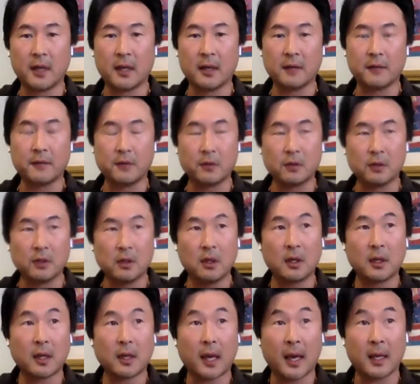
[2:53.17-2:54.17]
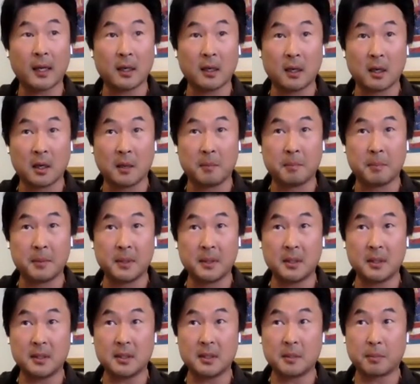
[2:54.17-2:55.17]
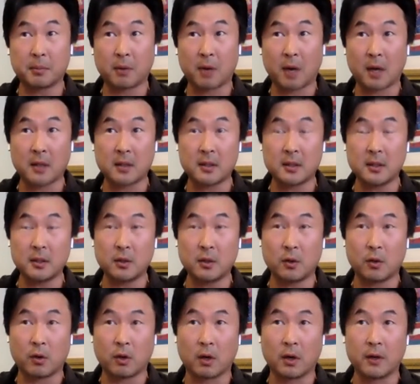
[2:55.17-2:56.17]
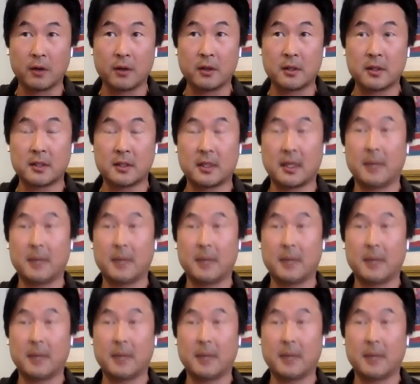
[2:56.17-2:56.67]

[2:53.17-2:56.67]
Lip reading: And if you look at BTC Proxy or other